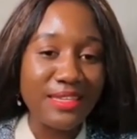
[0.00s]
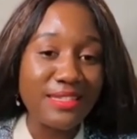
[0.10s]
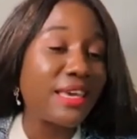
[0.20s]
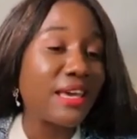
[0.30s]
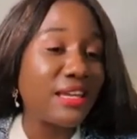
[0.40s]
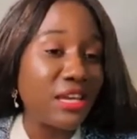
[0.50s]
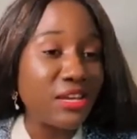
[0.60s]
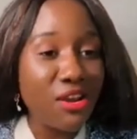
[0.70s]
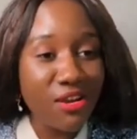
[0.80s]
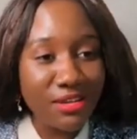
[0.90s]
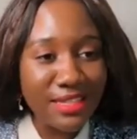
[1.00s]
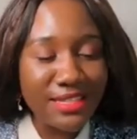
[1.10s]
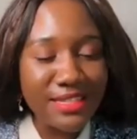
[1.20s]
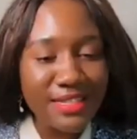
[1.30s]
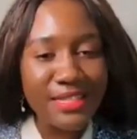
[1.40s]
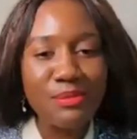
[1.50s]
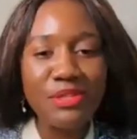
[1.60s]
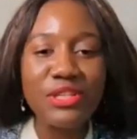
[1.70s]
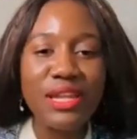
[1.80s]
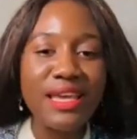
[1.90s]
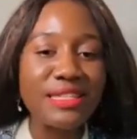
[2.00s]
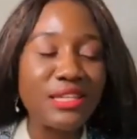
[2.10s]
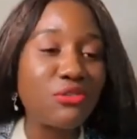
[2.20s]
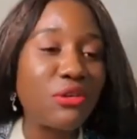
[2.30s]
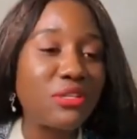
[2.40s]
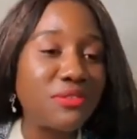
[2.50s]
He's a Ghanaian artist specializing in